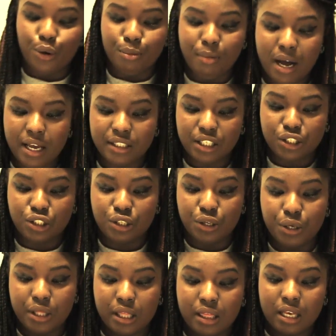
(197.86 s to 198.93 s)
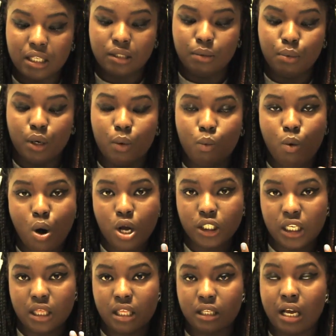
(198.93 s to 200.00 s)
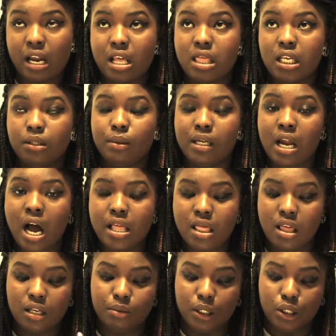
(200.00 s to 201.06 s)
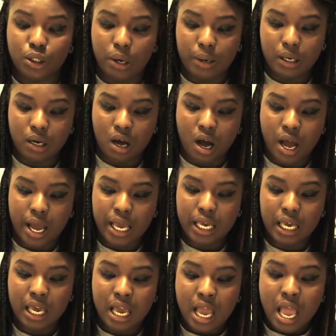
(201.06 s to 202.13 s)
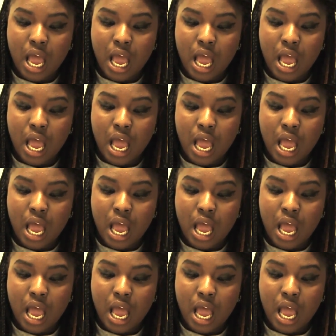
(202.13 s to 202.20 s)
own minds as to the things we want to watch, the kind of things we like, the things we don't like.